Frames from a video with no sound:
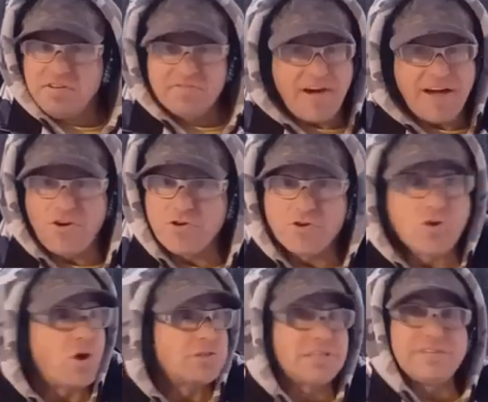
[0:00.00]
500
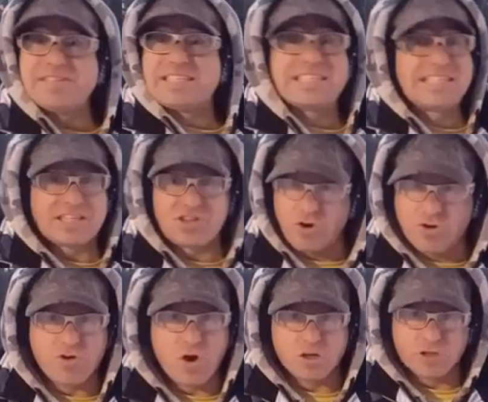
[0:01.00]
yards, even 600
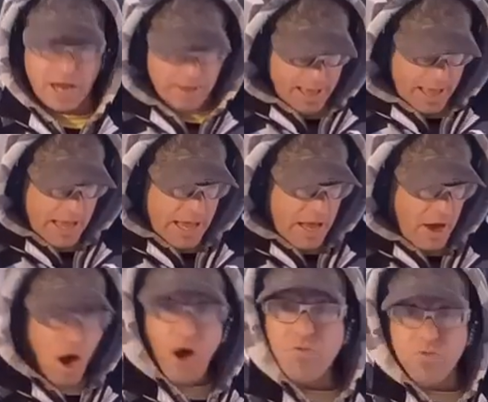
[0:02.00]
yards, okay,
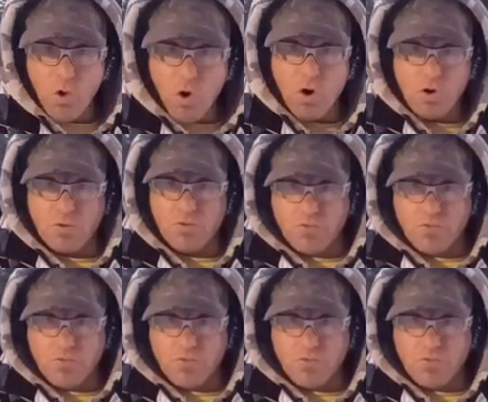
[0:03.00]
for